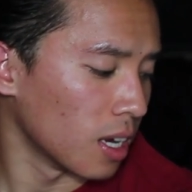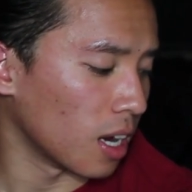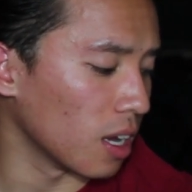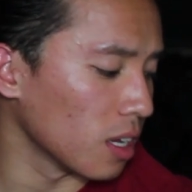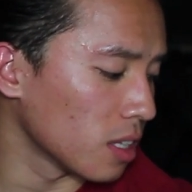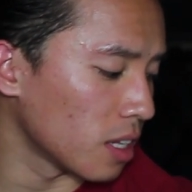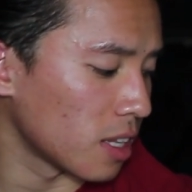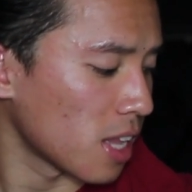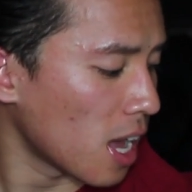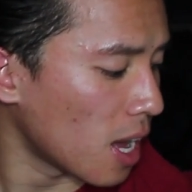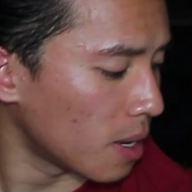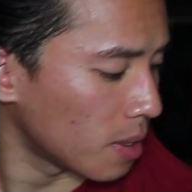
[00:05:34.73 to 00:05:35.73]
Other than
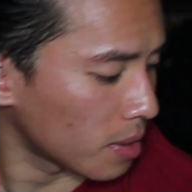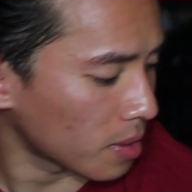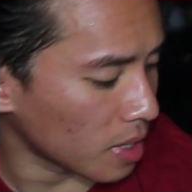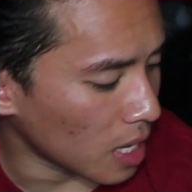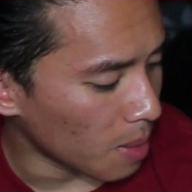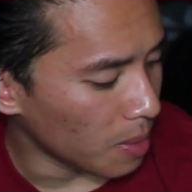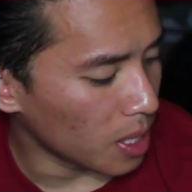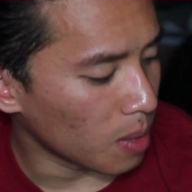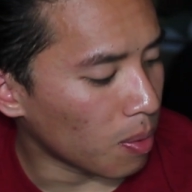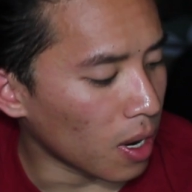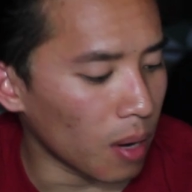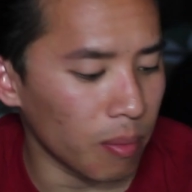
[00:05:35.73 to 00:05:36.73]
that, I mean, the
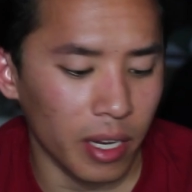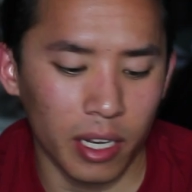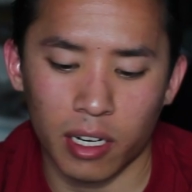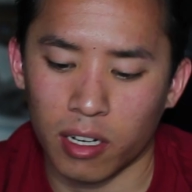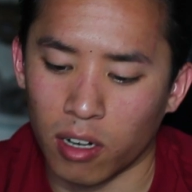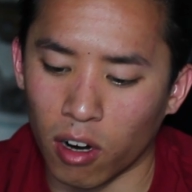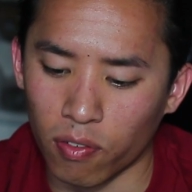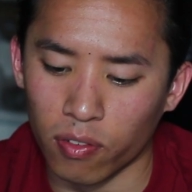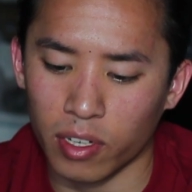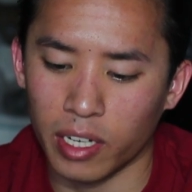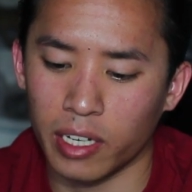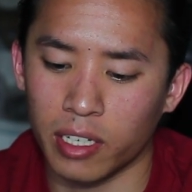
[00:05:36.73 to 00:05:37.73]
pomade,
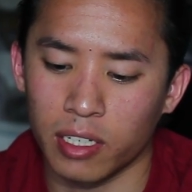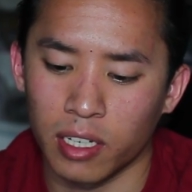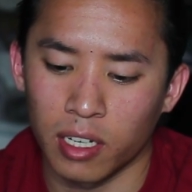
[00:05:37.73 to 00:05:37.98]
hopefully